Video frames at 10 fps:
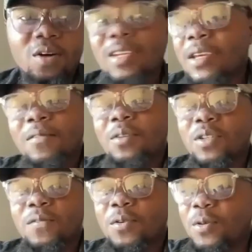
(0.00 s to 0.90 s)
So thank you very
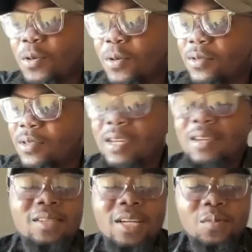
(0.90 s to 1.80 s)
much for
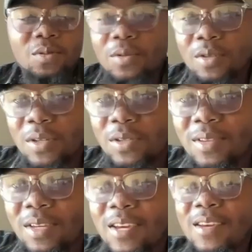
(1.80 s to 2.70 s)
taking the time to talk to me
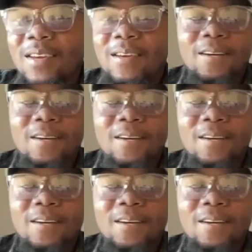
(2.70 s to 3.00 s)
today.